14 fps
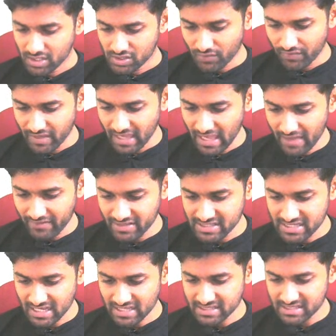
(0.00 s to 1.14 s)
So we have a
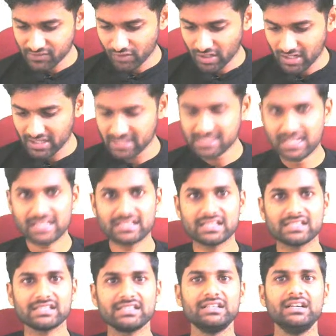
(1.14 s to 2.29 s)
chances. What are the chances
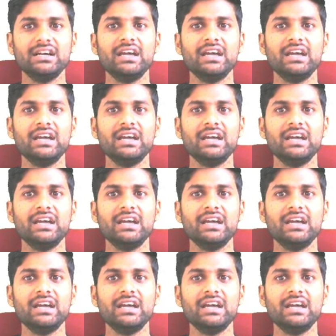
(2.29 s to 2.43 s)
here?